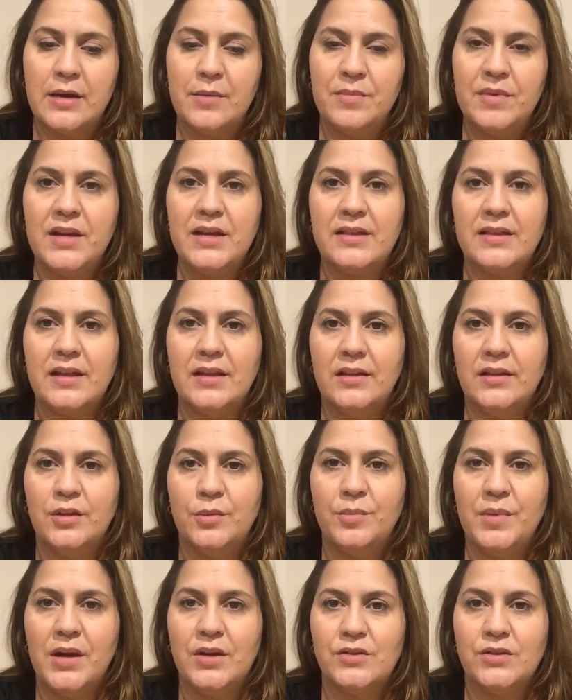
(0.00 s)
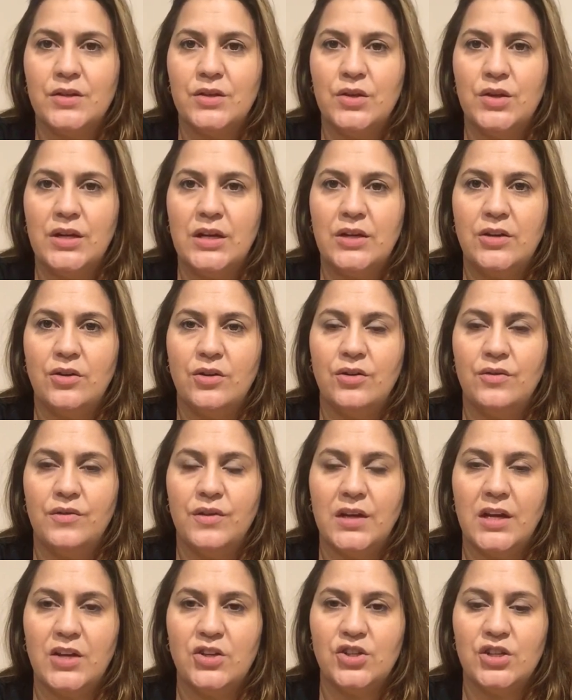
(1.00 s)
hit that little bell so you get
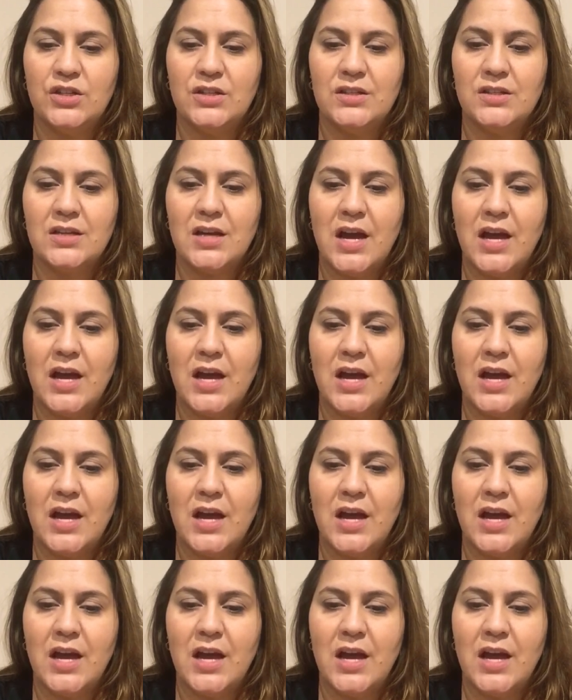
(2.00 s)
notifications.